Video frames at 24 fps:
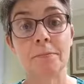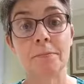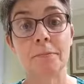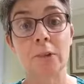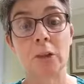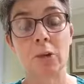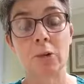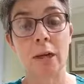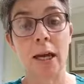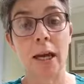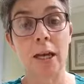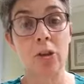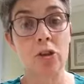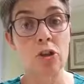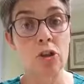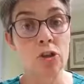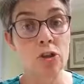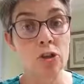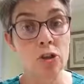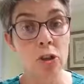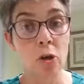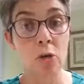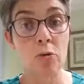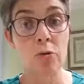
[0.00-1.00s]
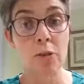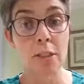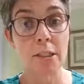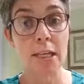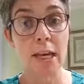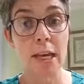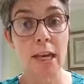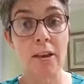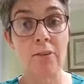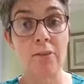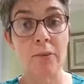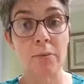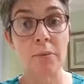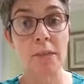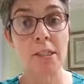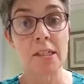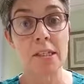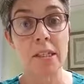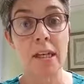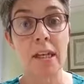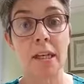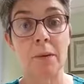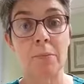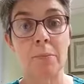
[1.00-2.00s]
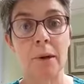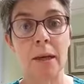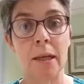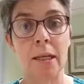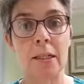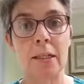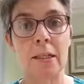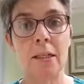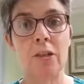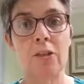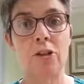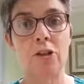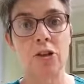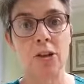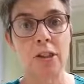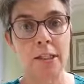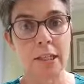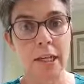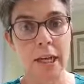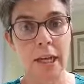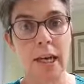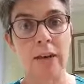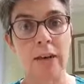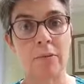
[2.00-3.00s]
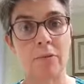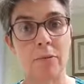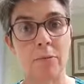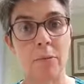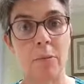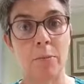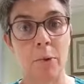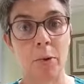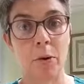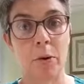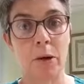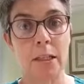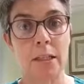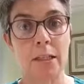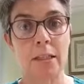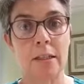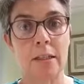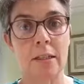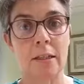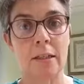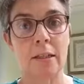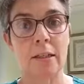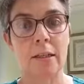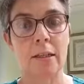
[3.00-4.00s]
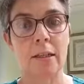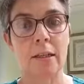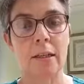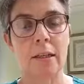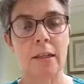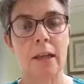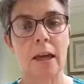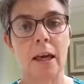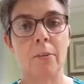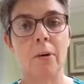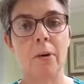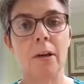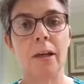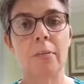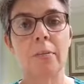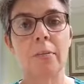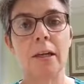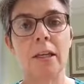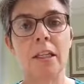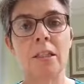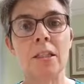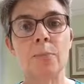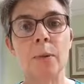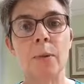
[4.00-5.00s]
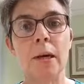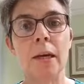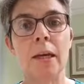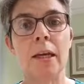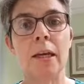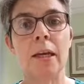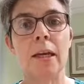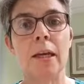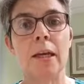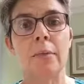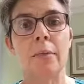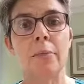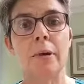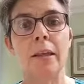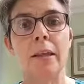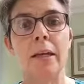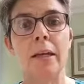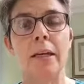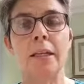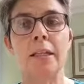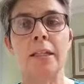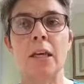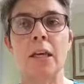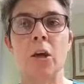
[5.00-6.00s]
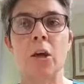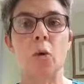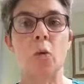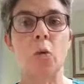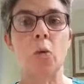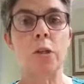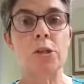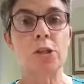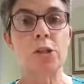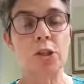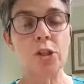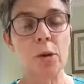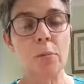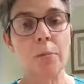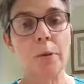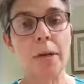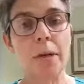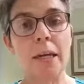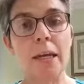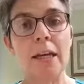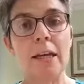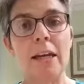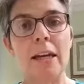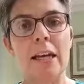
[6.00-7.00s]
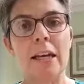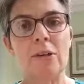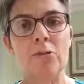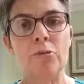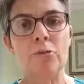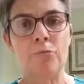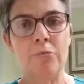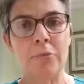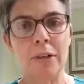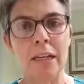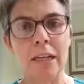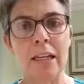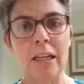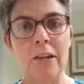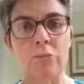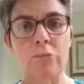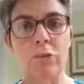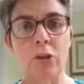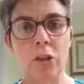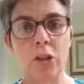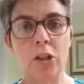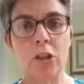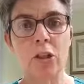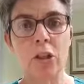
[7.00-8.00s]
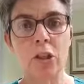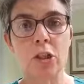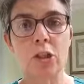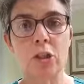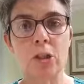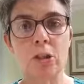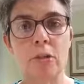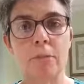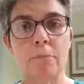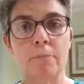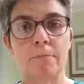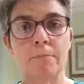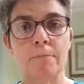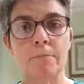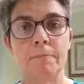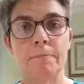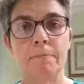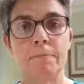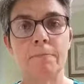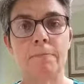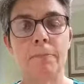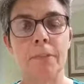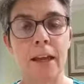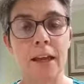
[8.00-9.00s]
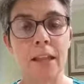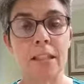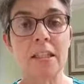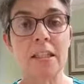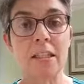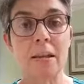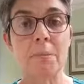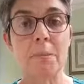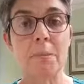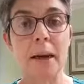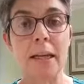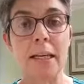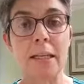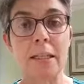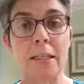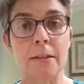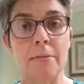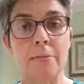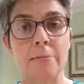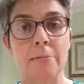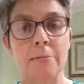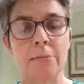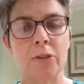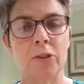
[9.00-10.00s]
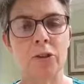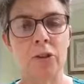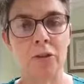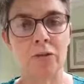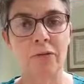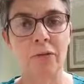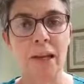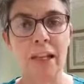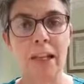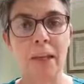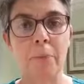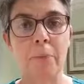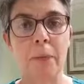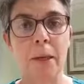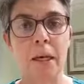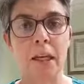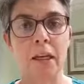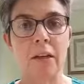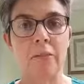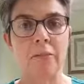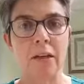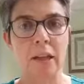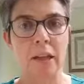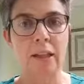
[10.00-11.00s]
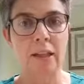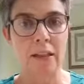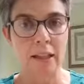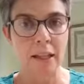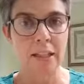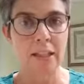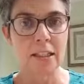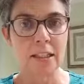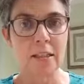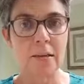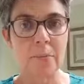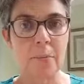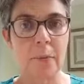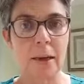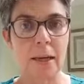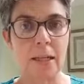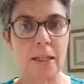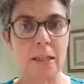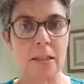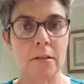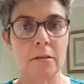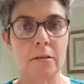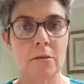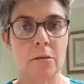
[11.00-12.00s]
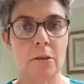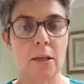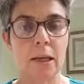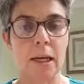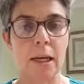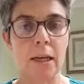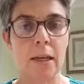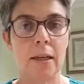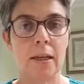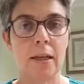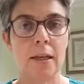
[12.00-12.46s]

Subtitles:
Okay, you don't die from the snake bite, you die from the poison. And what he means by that is when somebody is really rude to you, that's the bite. You feel the pain of that, that's the bite, okay?